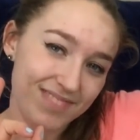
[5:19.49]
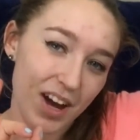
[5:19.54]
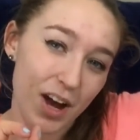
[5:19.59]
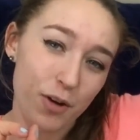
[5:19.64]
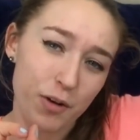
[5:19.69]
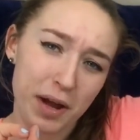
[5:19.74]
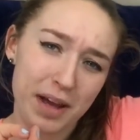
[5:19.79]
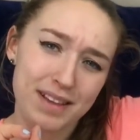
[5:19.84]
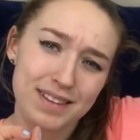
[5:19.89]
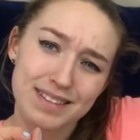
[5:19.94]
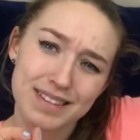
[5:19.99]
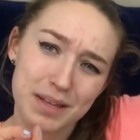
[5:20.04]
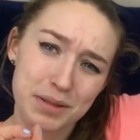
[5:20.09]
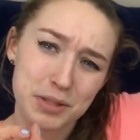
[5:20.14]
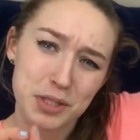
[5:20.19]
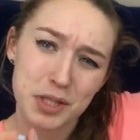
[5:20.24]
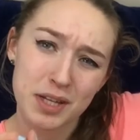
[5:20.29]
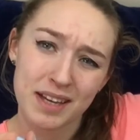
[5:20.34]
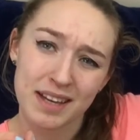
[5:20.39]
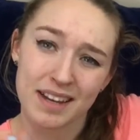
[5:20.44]
Alright,
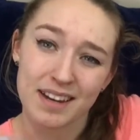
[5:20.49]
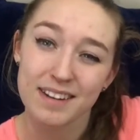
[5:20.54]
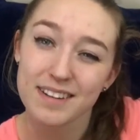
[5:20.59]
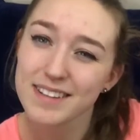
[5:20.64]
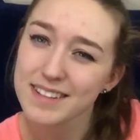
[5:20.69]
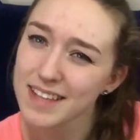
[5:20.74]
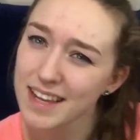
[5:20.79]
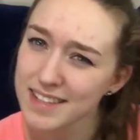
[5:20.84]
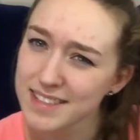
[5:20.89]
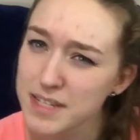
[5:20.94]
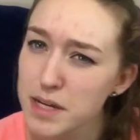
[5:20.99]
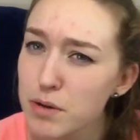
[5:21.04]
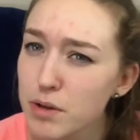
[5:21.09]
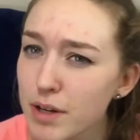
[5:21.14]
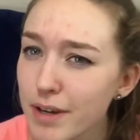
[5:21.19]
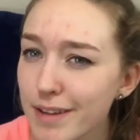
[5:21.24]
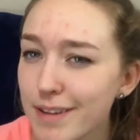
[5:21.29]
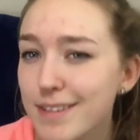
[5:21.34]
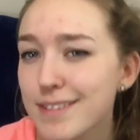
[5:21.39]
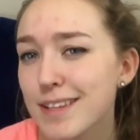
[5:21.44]
sounds good. Does that sound
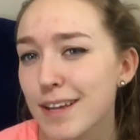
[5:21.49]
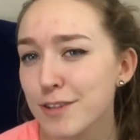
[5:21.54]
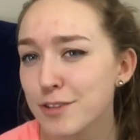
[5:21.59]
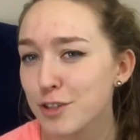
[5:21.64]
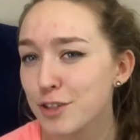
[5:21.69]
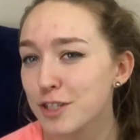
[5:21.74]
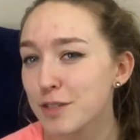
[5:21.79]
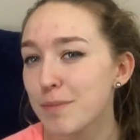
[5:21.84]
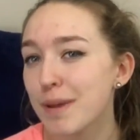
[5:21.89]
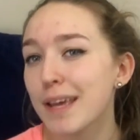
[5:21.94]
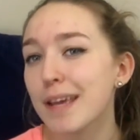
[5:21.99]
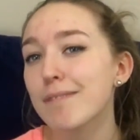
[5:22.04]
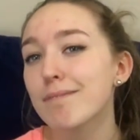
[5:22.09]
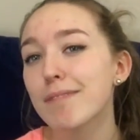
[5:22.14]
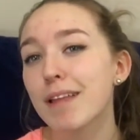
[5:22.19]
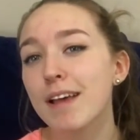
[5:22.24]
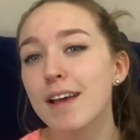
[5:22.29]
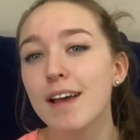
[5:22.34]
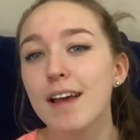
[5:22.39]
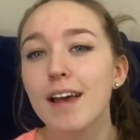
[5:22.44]
good? Sounds good to me.
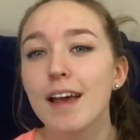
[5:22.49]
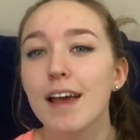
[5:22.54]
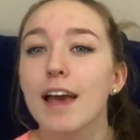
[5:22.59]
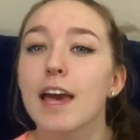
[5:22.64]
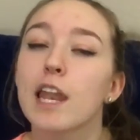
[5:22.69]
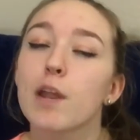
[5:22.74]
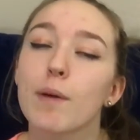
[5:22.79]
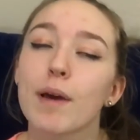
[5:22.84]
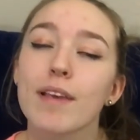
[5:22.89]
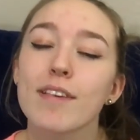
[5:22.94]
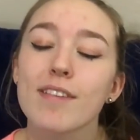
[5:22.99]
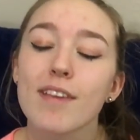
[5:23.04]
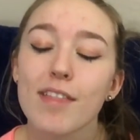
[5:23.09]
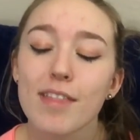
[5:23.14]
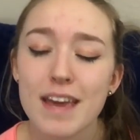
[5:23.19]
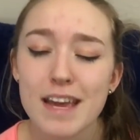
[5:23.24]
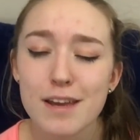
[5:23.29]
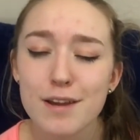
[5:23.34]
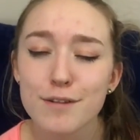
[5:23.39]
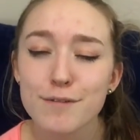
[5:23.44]
Anyways,
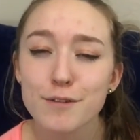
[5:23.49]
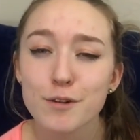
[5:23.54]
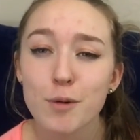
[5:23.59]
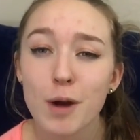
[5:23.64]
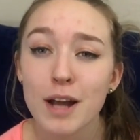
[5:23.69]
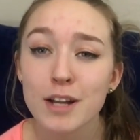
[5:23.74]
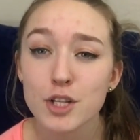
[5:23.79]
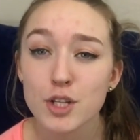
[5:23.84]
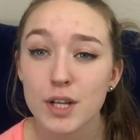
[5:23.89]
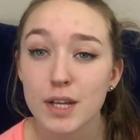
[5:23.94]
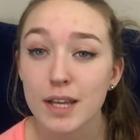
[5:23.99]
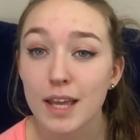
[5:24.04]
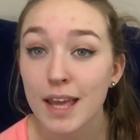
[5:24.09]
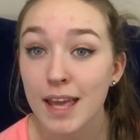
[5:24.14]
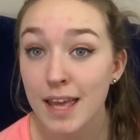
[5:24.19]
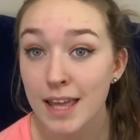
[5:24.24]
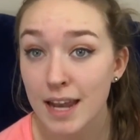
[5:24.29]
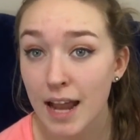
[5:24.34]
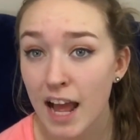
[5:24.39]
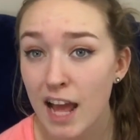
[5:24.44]
thank you for watching,
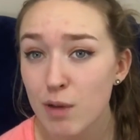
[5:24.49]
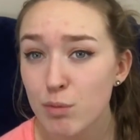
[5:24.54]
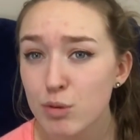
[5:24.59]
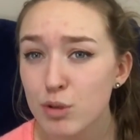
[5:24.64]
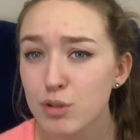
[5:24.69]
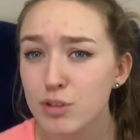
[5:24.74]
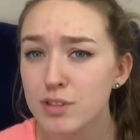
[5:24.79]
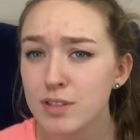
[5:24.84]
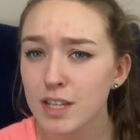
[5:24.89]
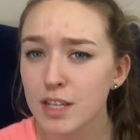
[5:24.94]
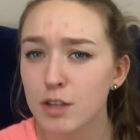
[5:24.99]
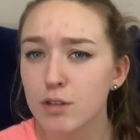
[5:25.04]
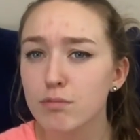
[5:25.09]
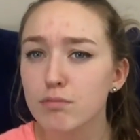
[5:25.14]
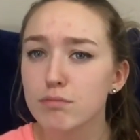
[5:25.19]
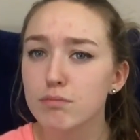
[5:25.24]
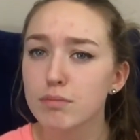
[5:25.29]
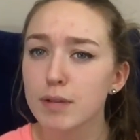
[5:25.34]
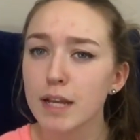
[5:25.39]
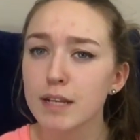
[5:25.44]
and I will see you
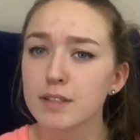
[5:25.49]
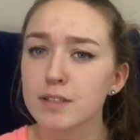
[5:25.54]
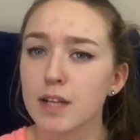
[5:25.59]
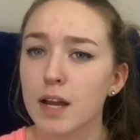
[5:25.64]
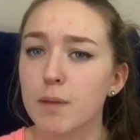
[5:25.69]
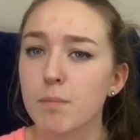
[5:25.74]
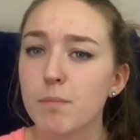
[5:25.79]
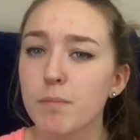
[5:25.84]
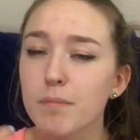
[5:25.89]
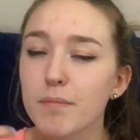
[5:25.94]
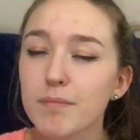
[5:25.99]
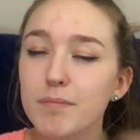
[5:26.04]
next time.